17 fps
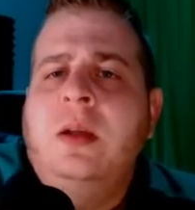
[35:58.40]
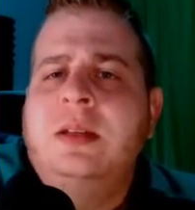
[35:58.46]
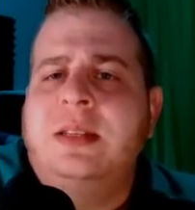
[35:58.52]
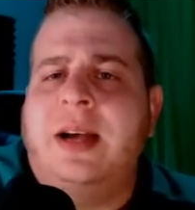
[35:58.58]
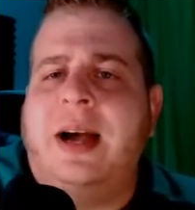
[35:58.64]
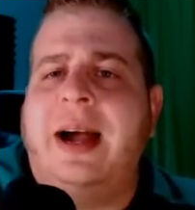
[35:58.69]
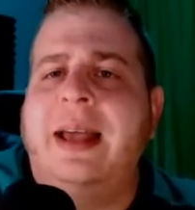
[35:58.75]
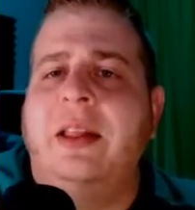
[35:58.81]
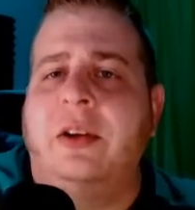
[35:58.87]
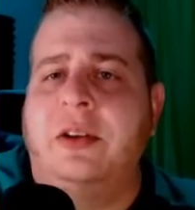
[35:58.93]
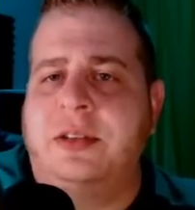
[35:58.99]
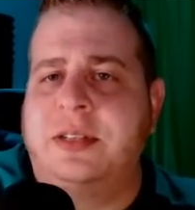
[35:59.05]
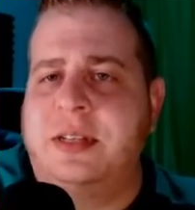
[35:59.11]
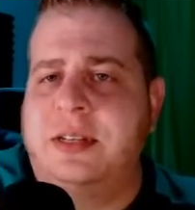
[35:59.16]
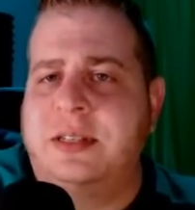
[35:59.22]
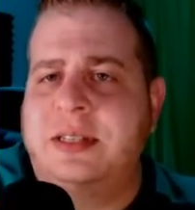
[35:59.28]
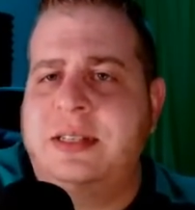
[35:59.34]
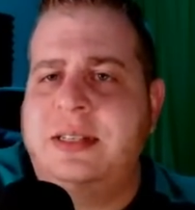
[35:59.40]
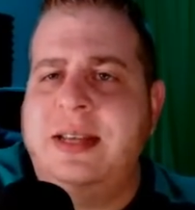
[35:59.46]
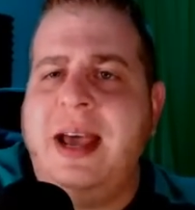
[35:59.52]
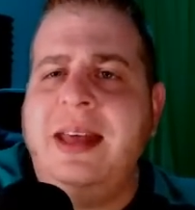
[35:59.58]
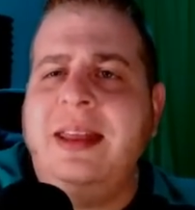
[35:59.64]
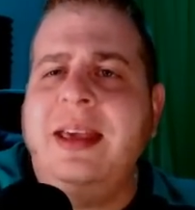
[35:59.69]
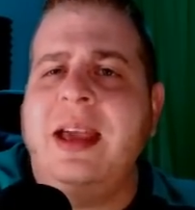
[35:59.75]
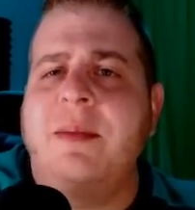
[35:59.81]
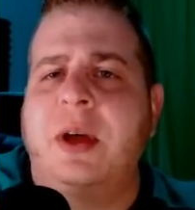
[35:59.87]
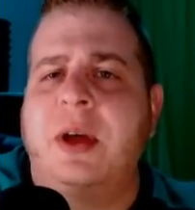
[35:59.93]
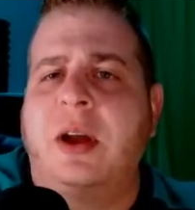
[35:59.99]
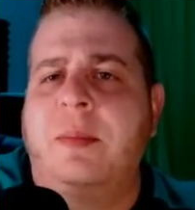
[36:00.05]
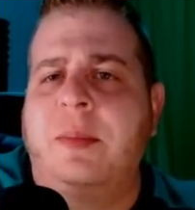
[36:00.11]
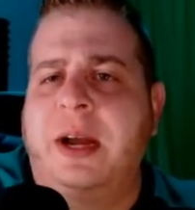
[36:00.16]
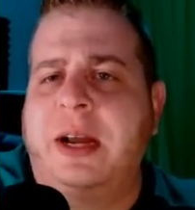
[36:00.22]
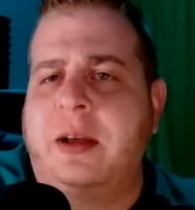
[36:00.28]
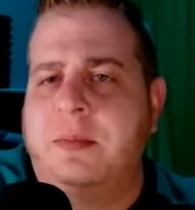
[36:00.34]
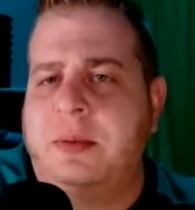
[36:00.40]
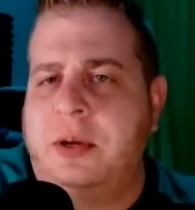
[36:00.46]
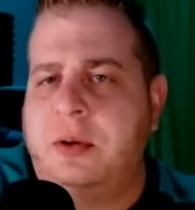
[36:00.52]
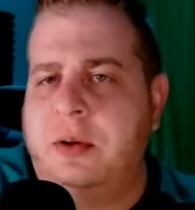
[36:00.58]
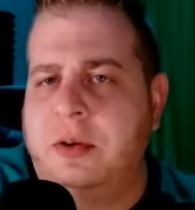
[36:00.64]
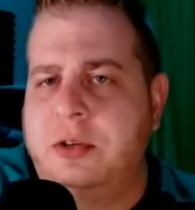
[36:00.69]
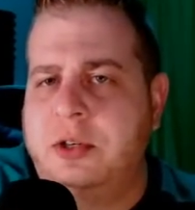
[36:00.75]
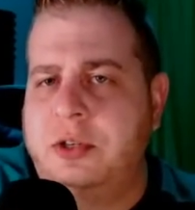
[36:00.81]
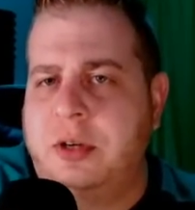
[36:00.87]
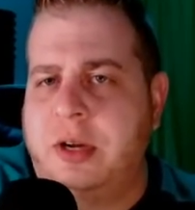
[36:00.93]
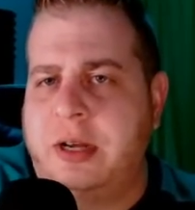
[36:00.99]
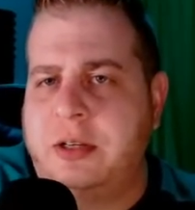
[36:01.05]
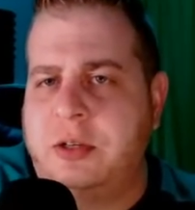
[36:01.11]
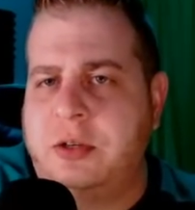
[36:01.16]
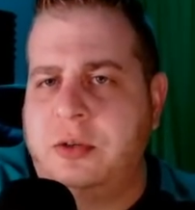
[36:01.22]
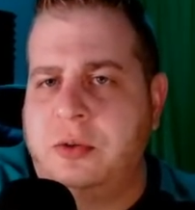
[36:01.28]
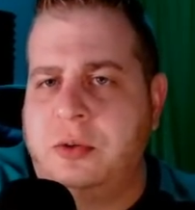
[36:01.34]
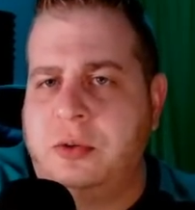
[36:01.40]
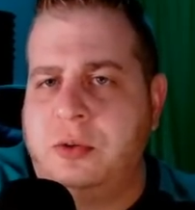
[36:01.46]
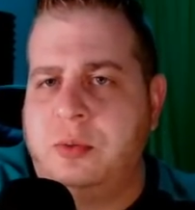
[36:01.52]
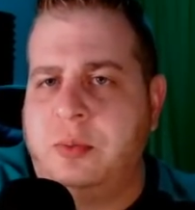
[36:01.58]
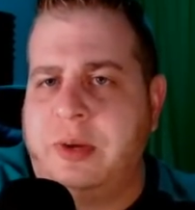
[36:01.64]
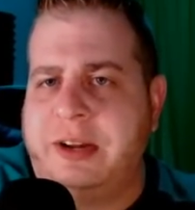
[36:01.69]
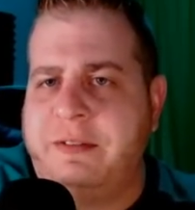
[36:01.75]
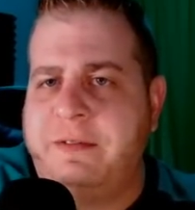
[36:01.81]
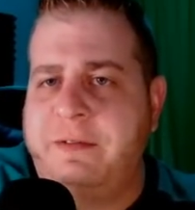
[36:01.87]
Tyler says, sadly, I'm not on my computer. Should I do my